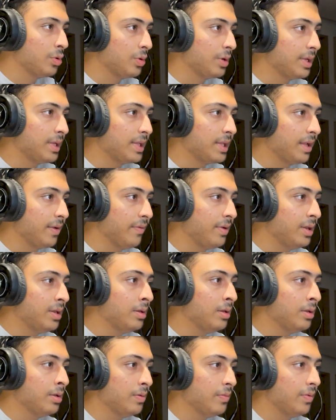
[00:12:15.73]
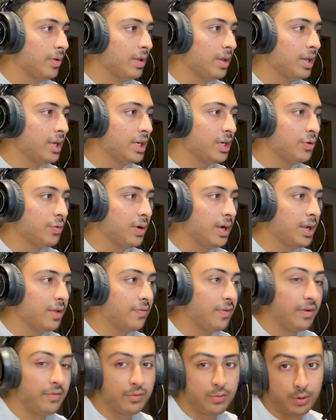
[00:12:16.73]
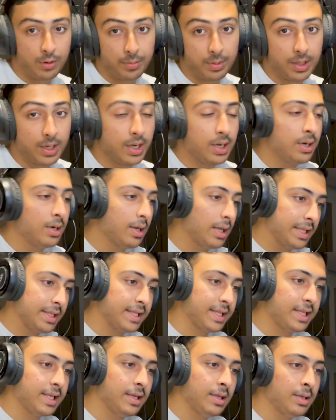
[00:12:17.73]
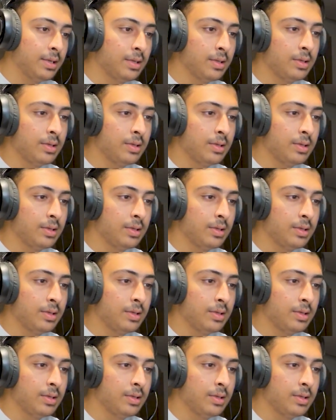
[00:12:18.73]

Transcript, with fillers: Okay, 7. You need 25 to upgrade. Let's see.